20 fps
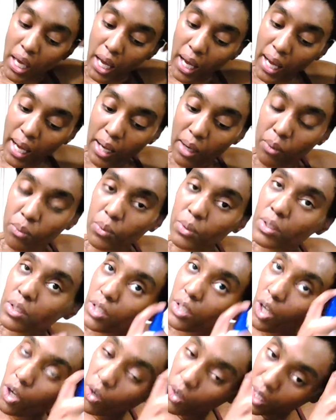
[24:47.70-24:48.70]
I will
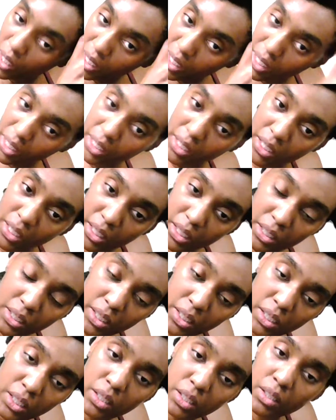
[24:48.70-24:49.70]
go ahead and
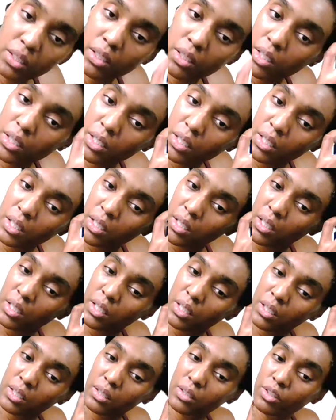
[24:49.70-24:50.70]

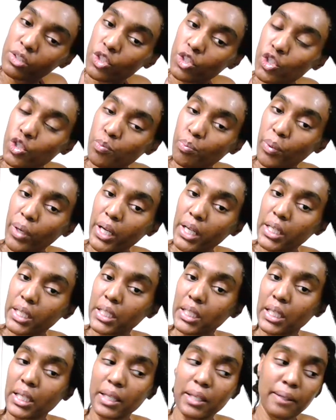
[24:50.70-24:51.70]
spray it
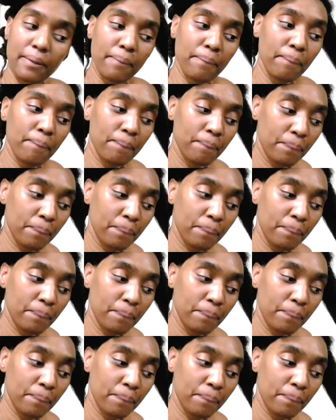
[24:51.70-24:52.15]
again.